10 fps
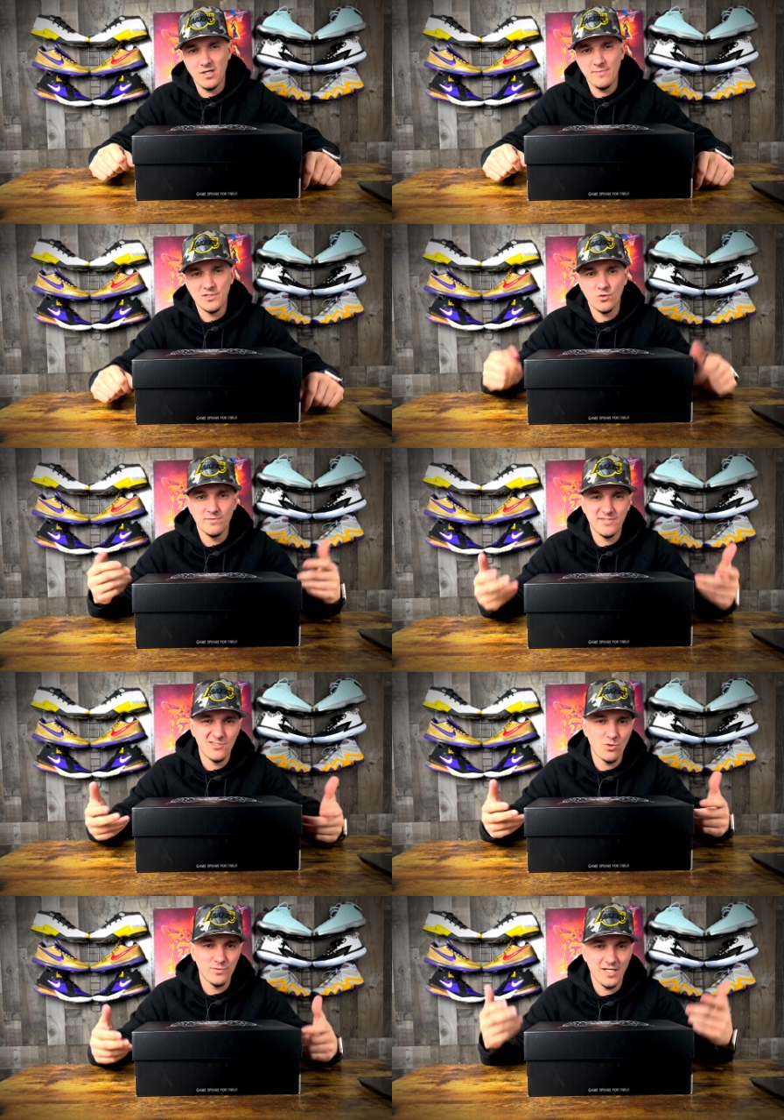episode of
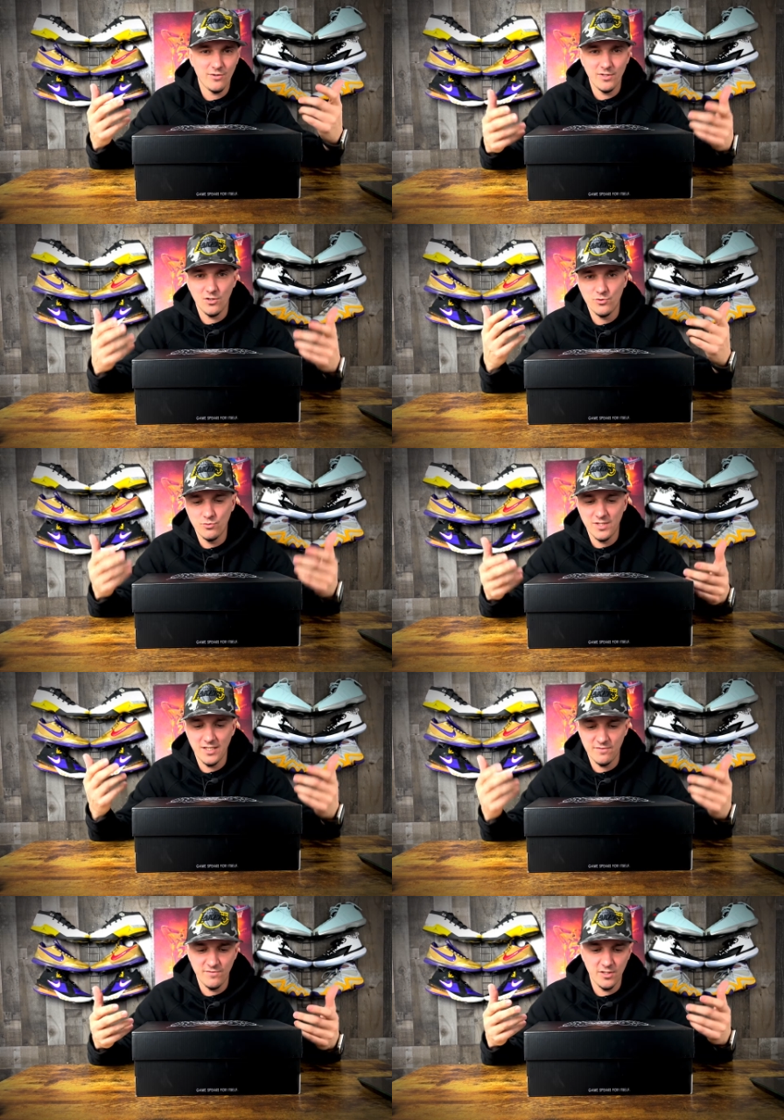Sold Out and on
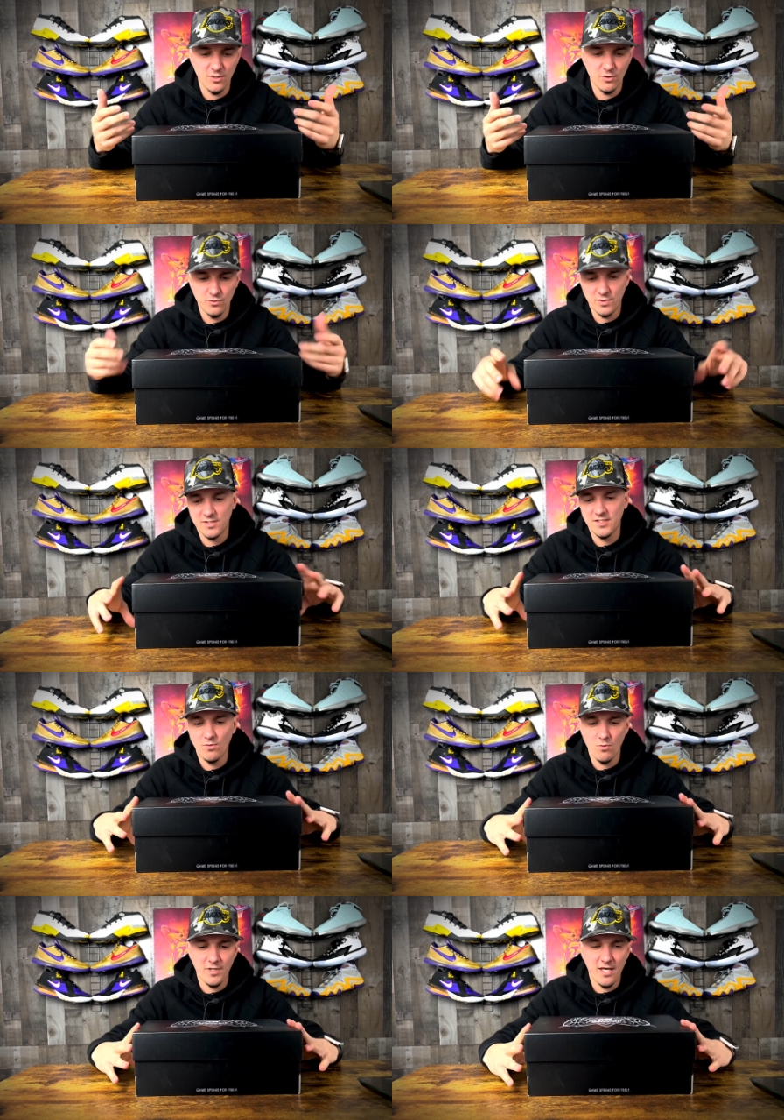today's video you can see
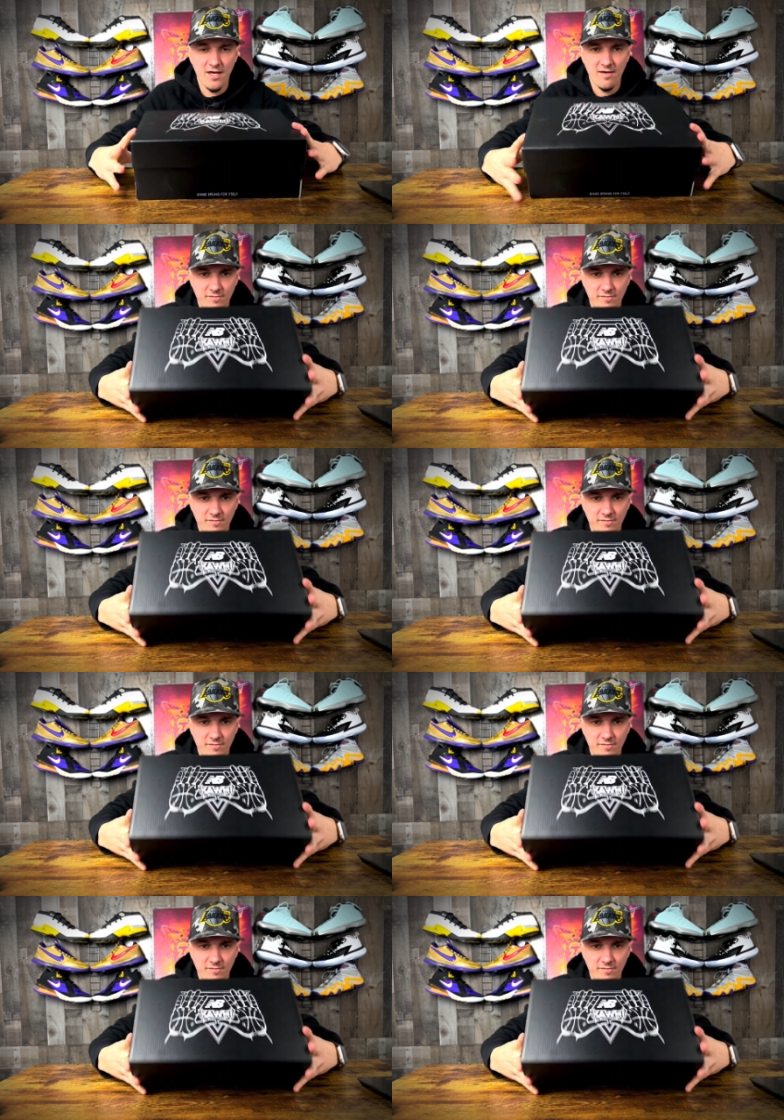what we have